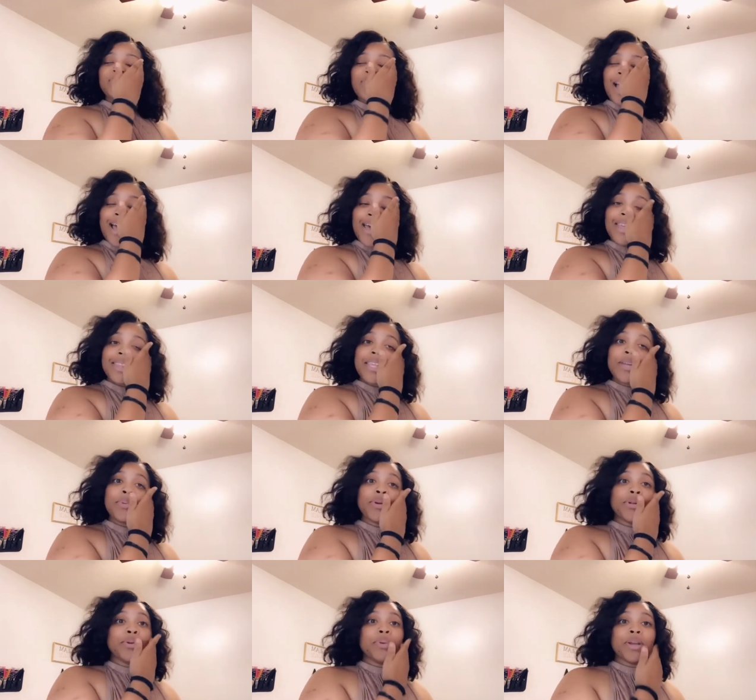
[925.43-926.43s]
I think
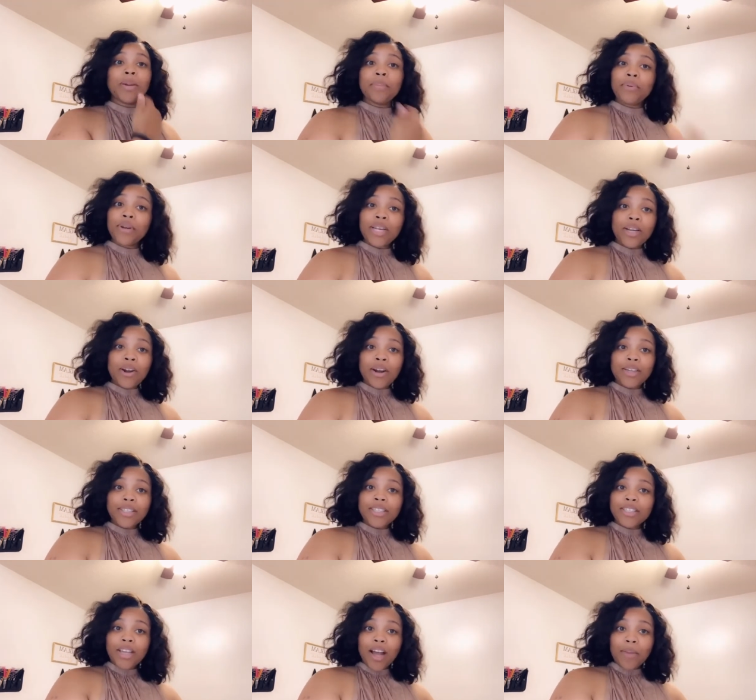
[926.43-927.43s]
we're doing a pretty darn
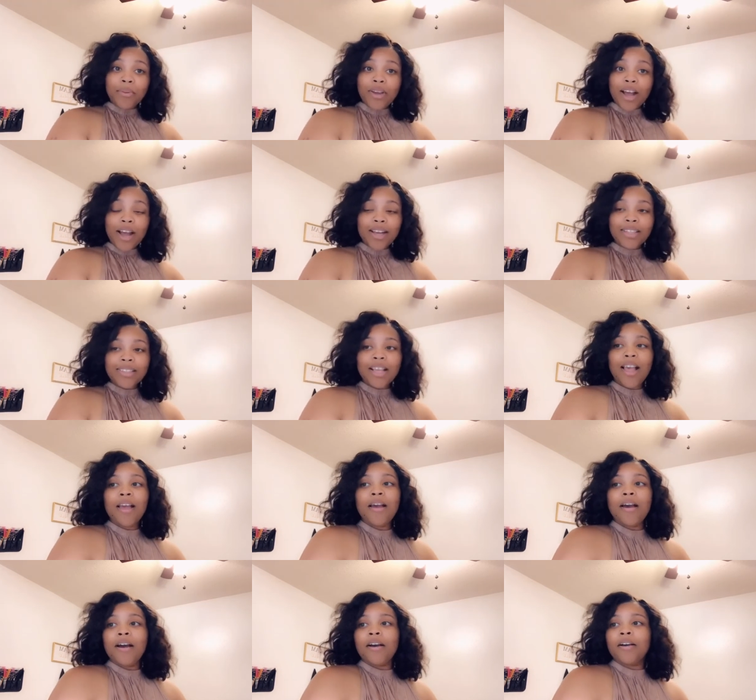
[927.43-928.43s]
good job, you guys.
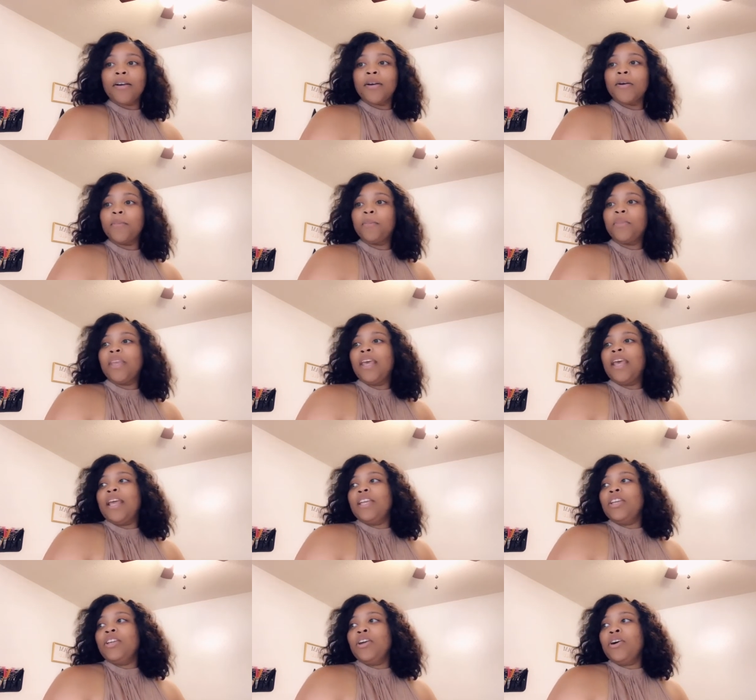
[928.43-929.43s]

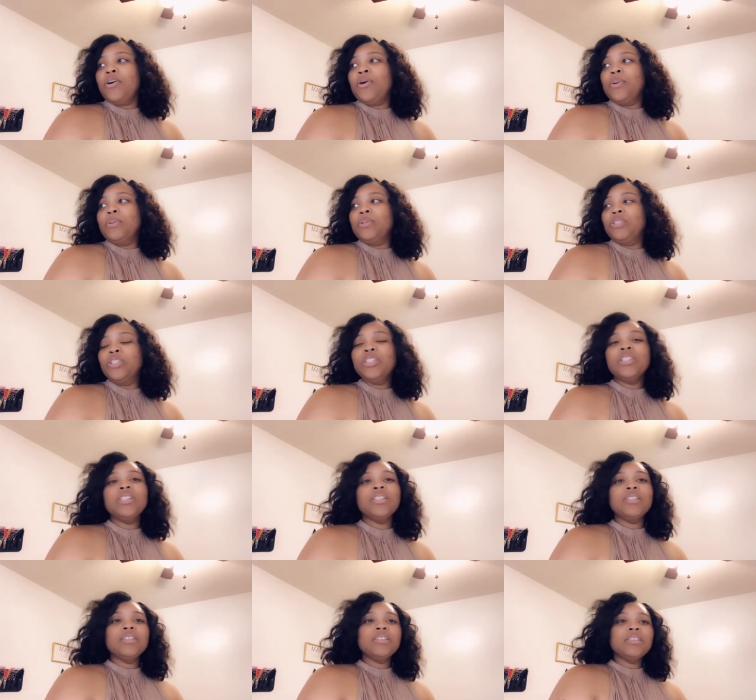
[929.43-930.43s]
You know,
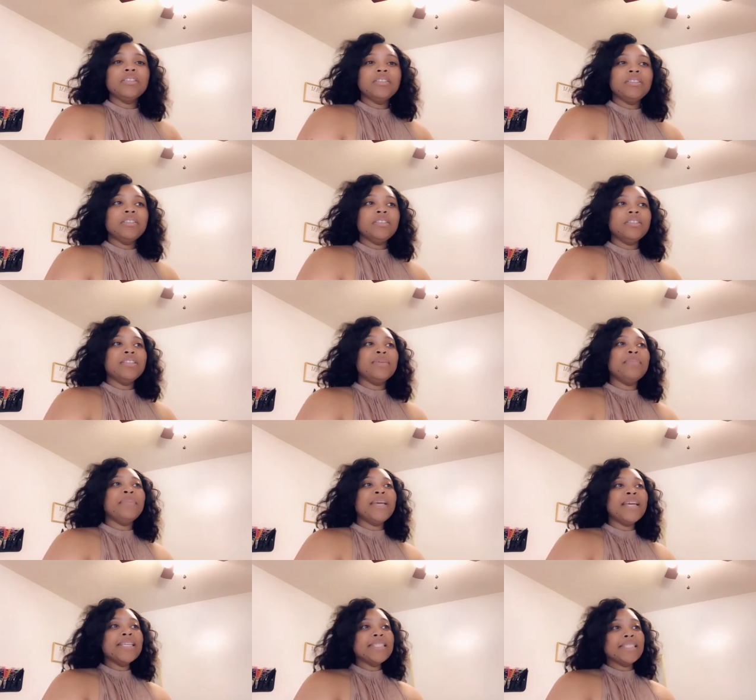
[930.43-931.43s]
just the
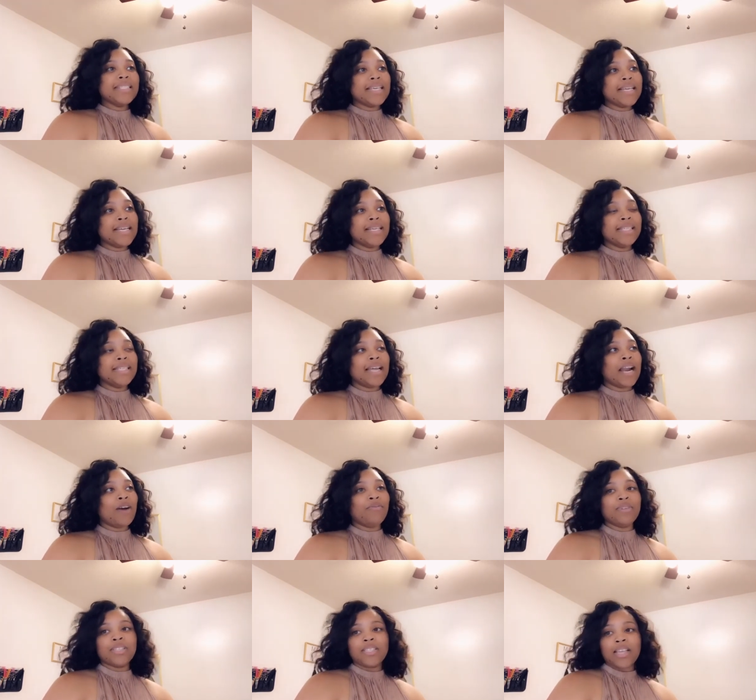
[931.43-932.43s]
biggest thing that I
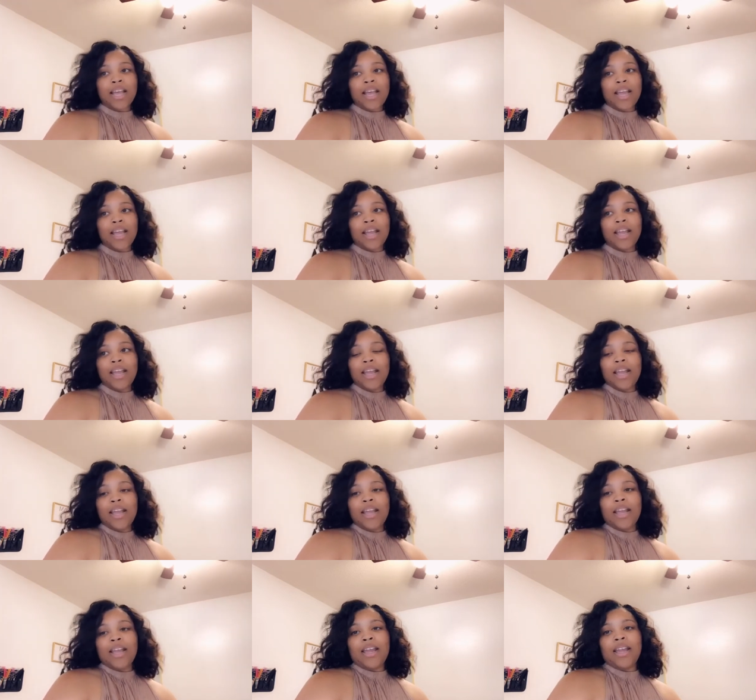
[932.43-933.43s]
would say
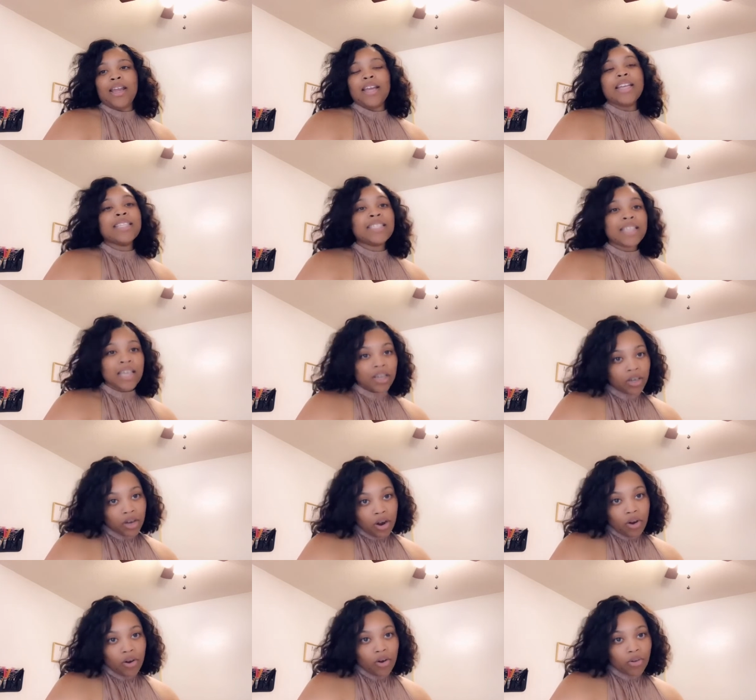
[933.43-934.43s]
is set a
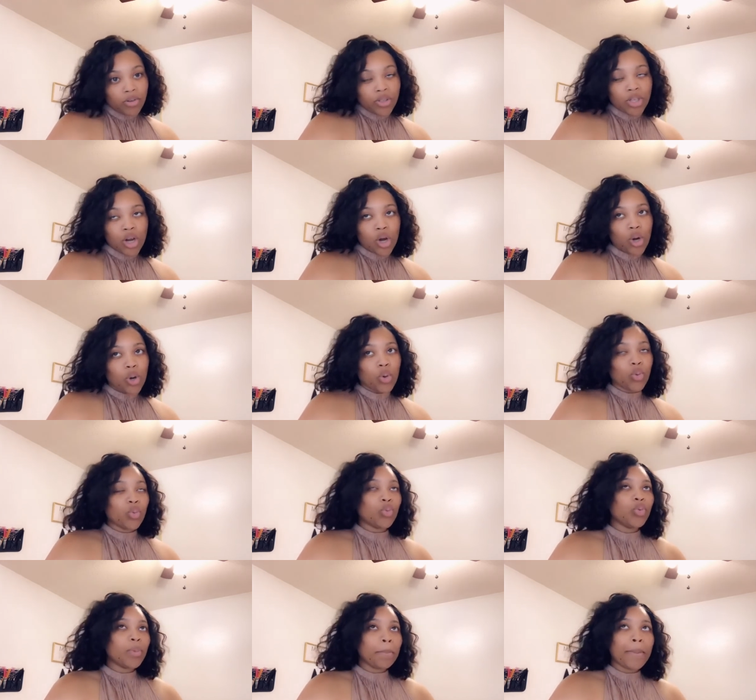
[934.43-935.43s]
goal. So
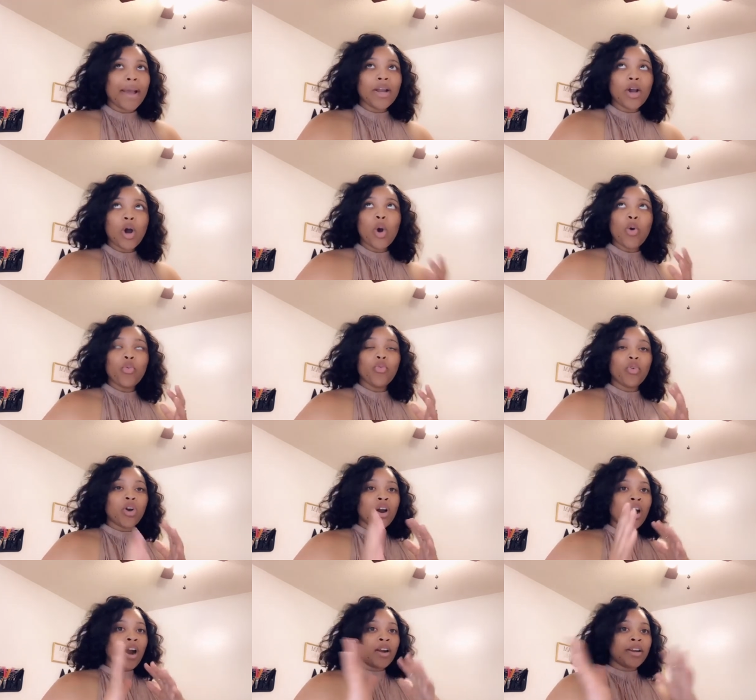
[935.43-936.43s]
my goal for
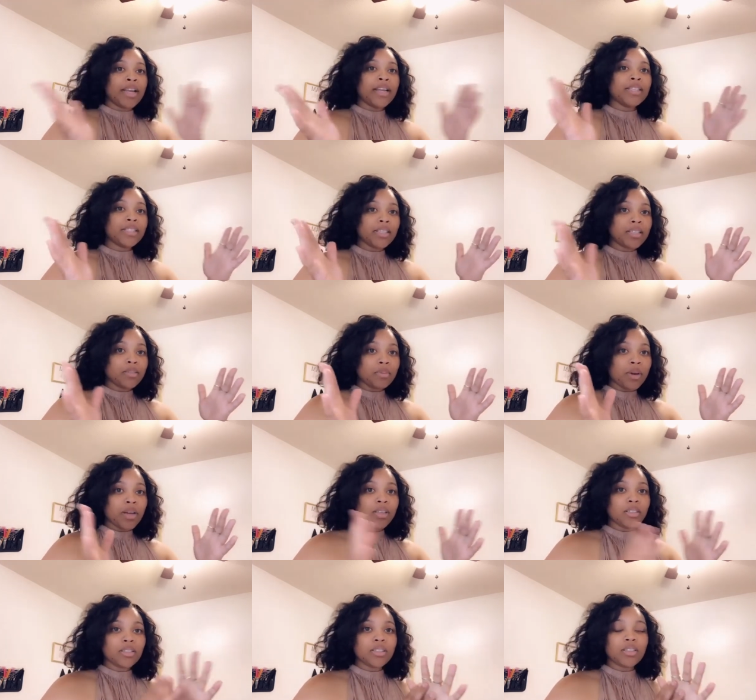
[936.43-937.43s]
our next 6
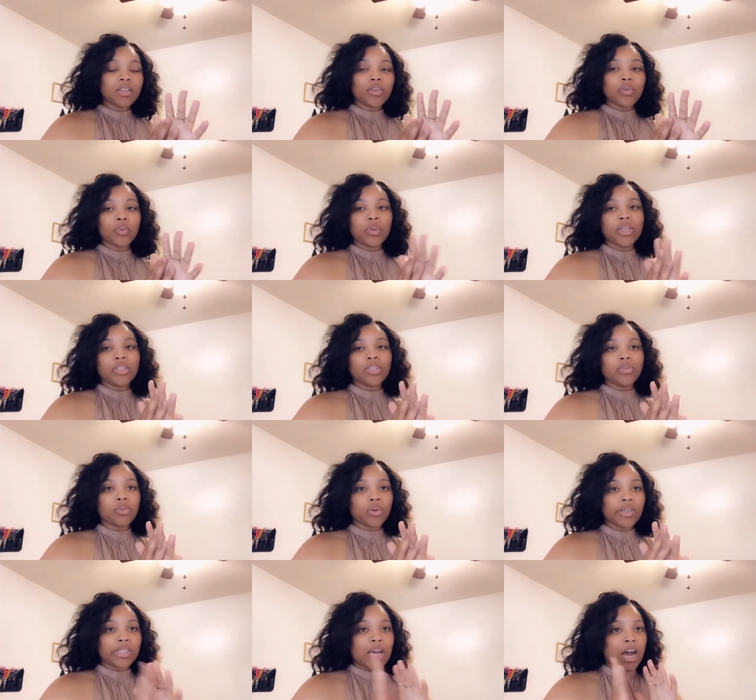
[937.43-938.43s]
months, which of
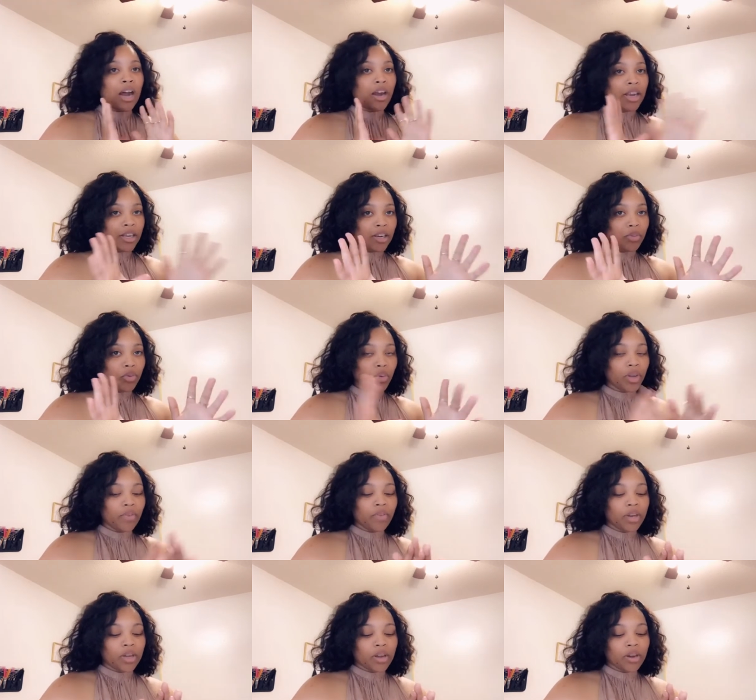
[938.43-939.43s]
course I'll end up doing a
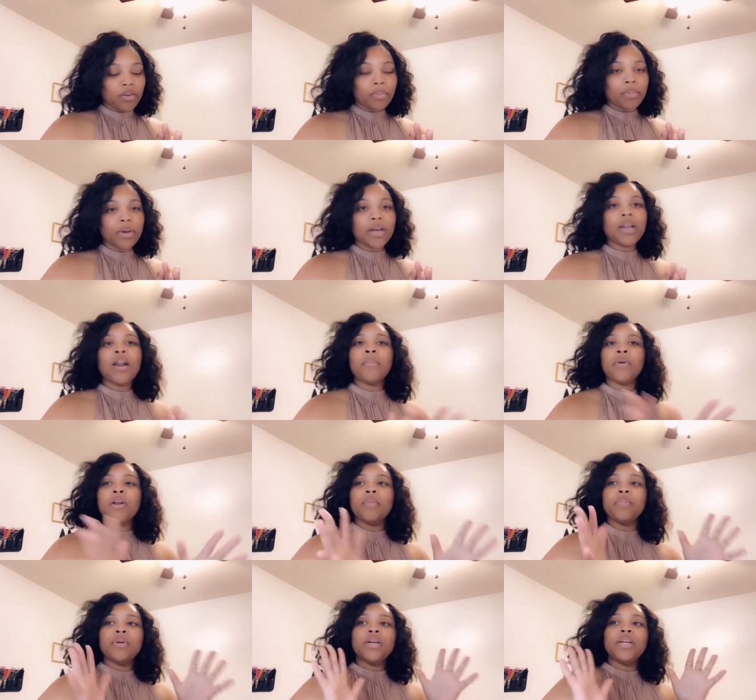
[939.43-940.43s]
video, but I'm
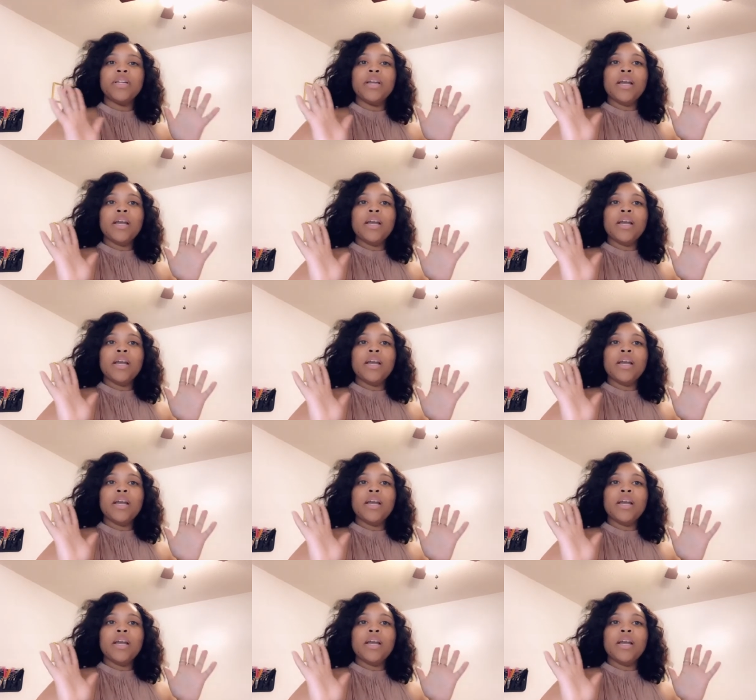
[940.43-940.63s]
gonna put